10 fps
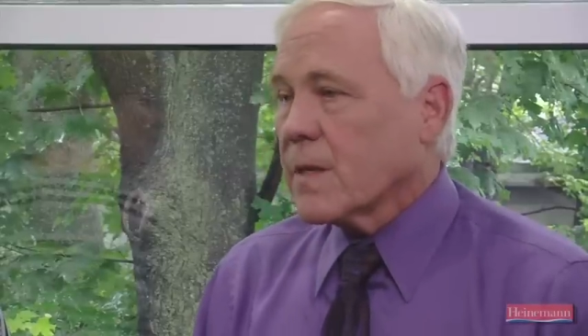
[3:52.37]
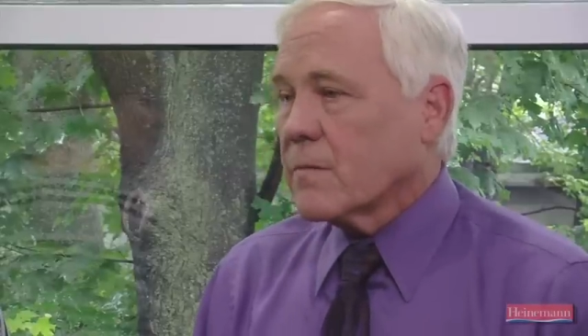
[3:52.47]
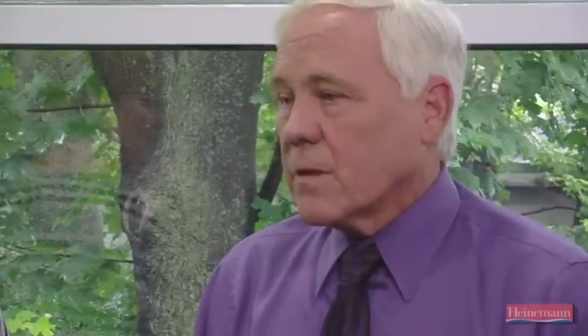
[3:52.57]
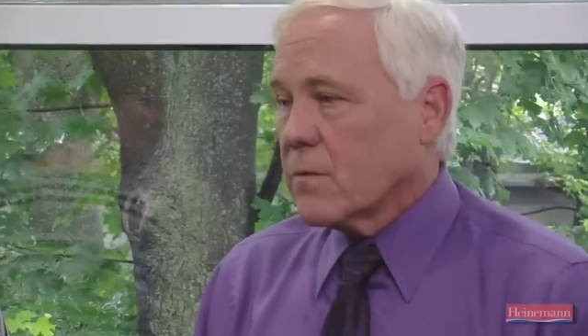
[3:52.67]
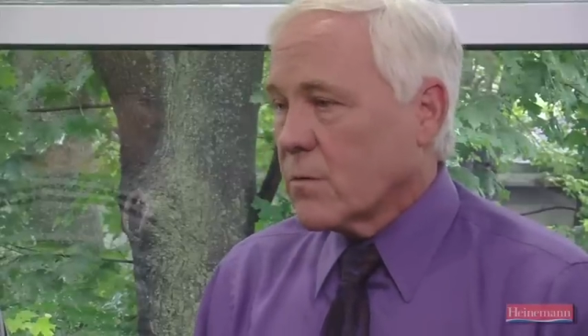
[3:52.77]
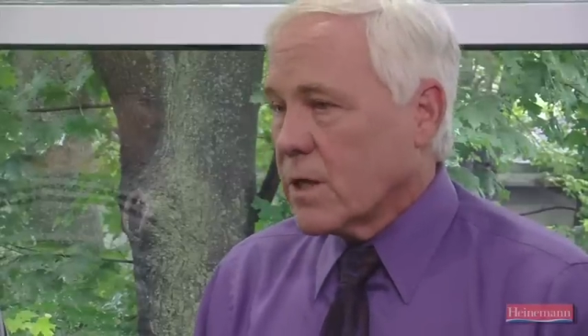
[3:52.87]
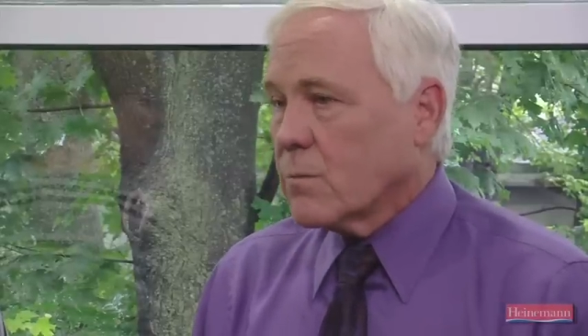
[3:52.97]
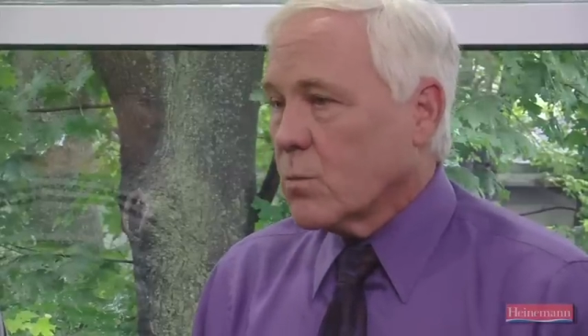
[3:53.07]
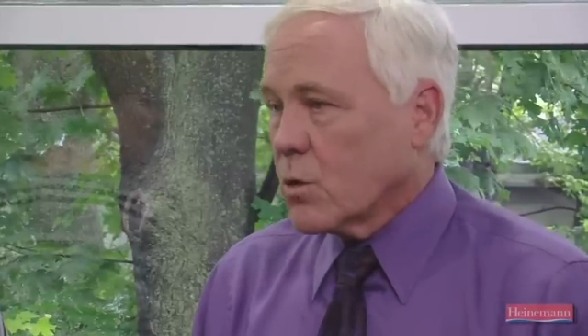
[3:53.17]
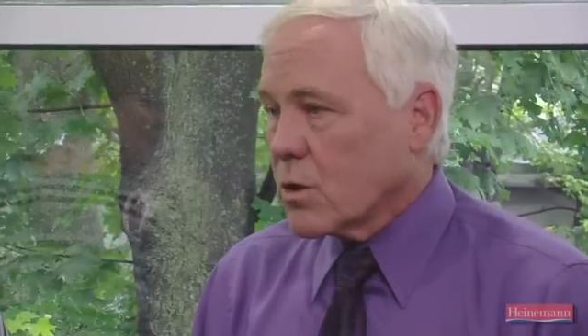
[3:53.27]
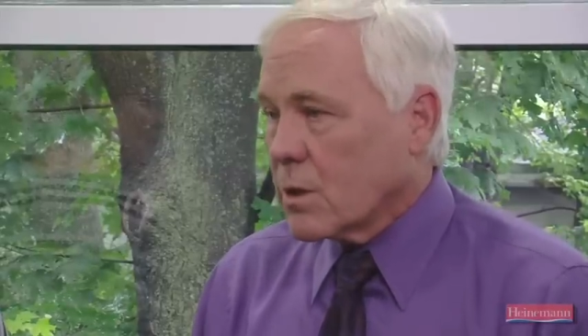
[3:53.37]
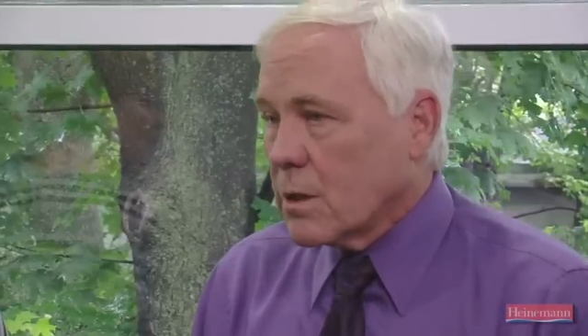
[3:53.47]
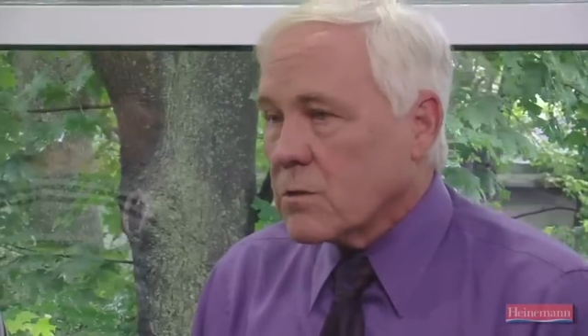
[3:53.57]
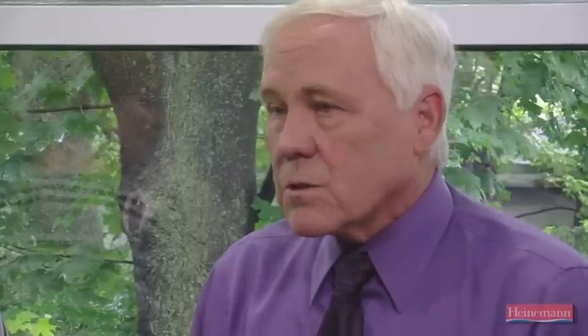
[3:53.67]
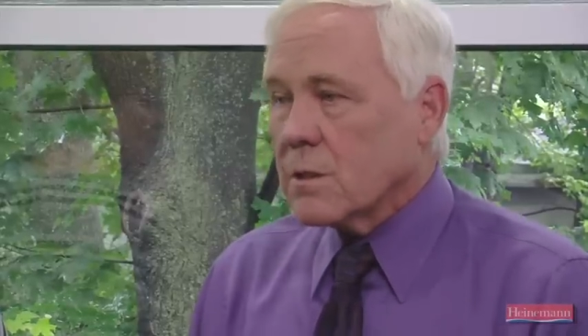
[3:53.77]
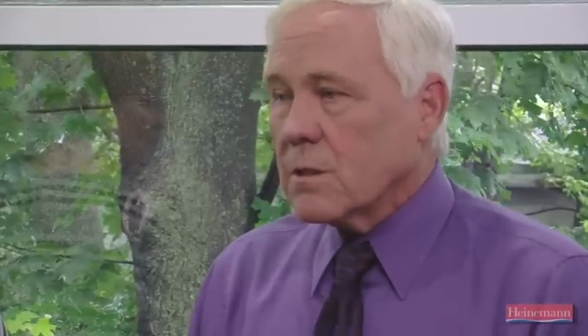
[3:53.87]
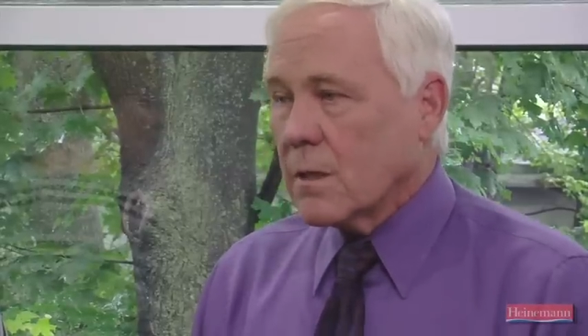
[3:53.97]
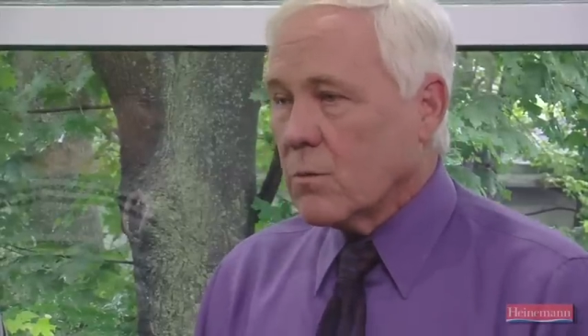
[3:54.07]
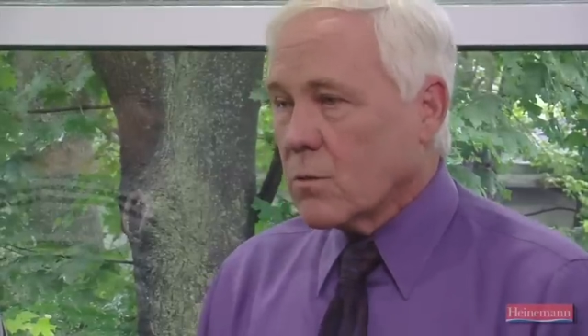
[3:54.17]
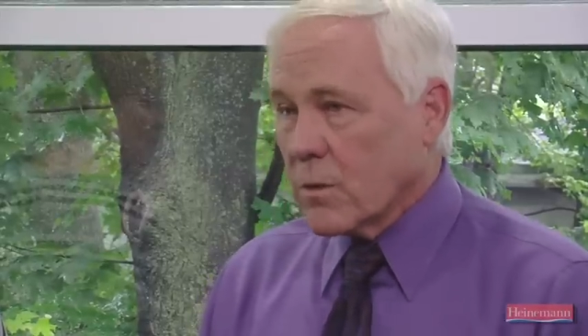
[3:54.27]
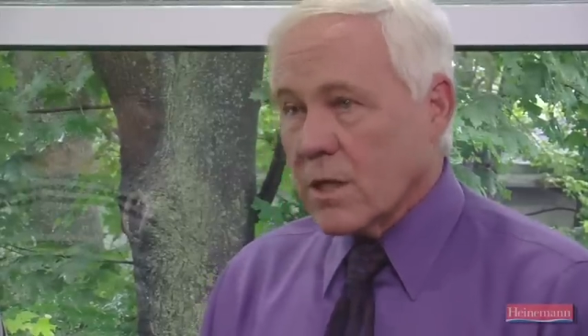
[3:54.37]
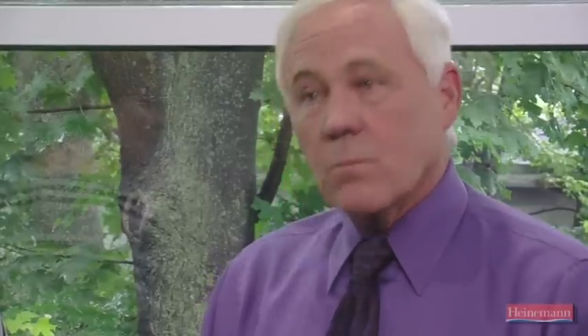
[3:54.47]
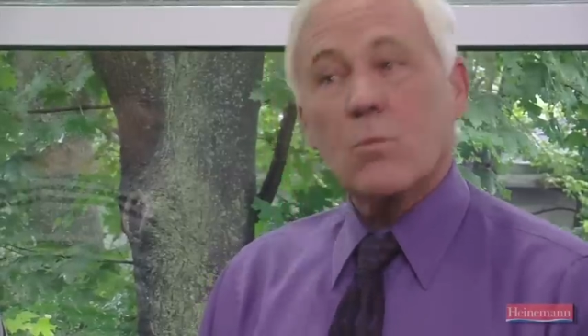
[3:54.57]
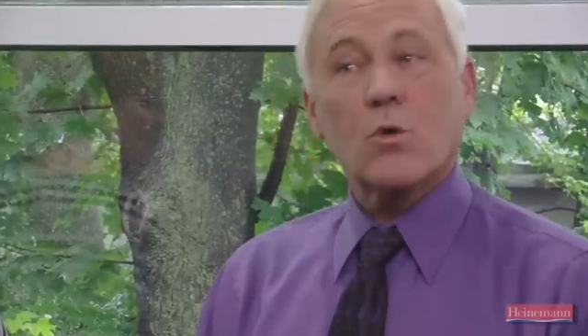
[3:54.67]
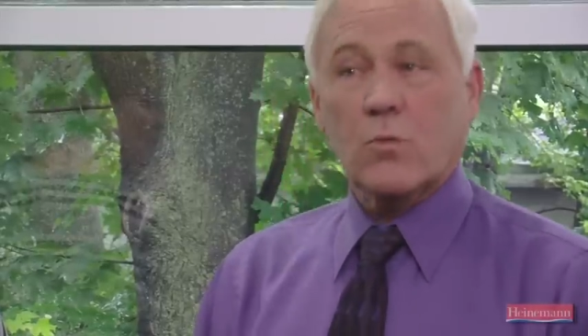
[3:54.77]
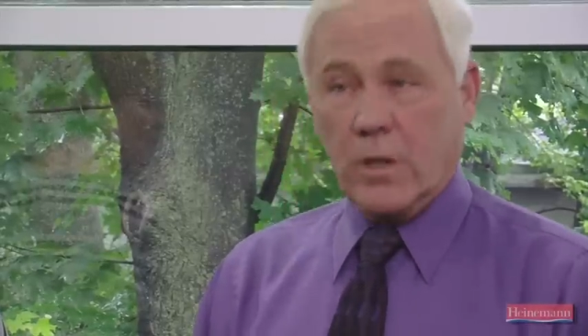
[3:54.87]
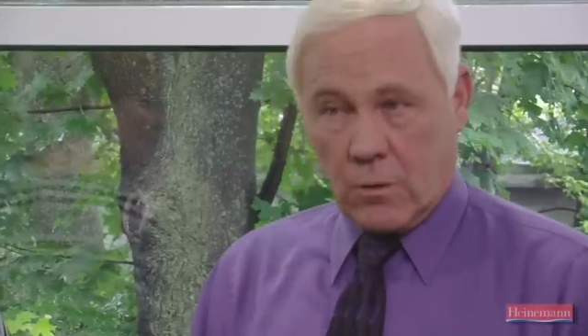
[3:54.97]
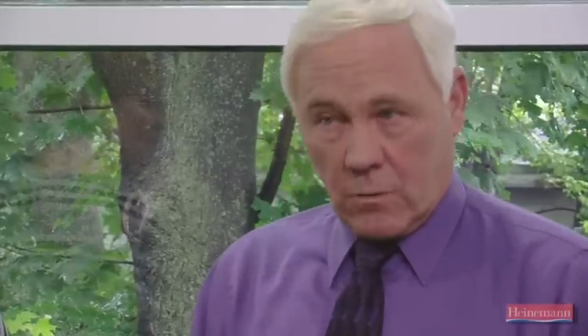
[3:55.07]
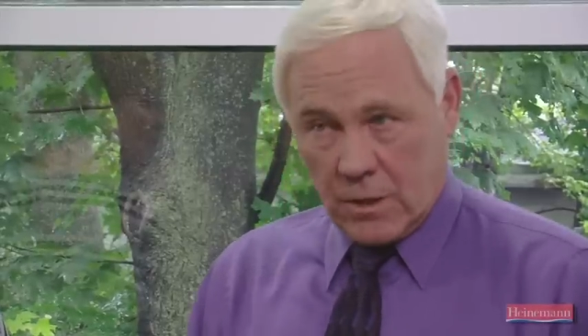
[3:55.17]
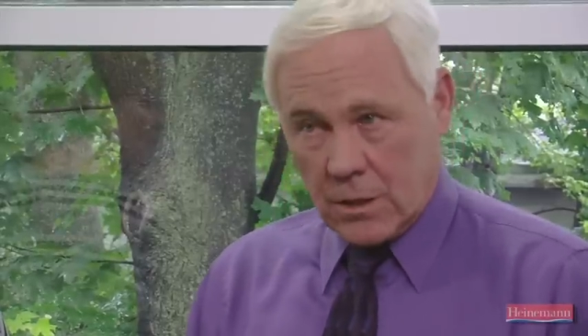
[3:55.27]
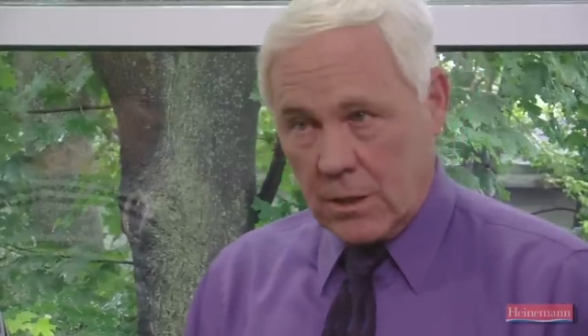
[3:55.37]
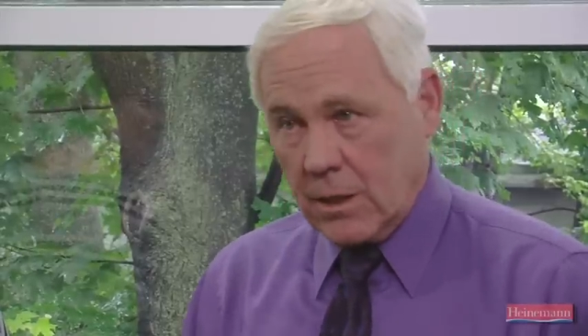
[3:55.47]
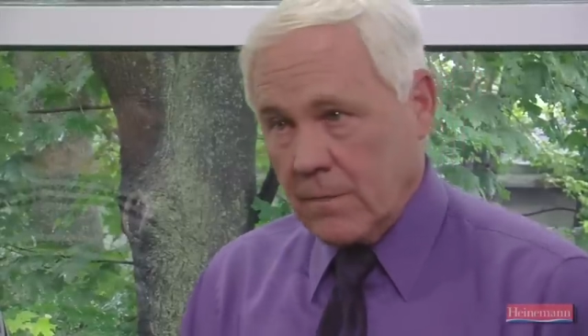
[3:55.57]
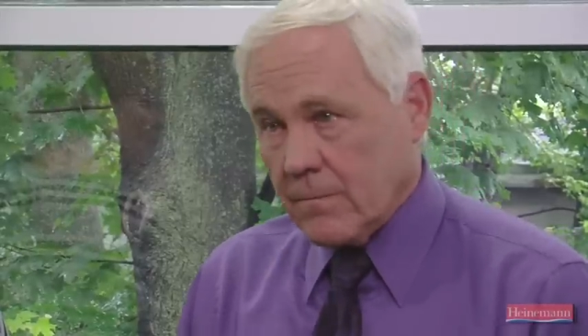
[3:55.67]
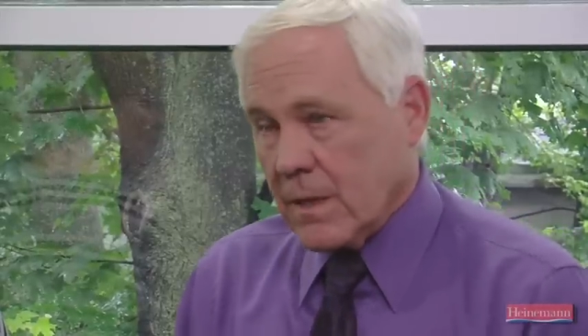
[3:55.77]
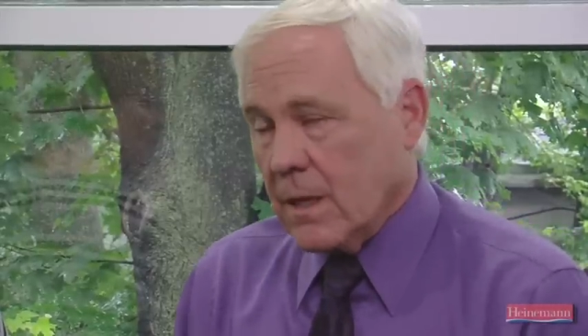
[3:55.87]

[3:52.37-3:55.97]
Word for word: If they read more closely, they will read more rigorously.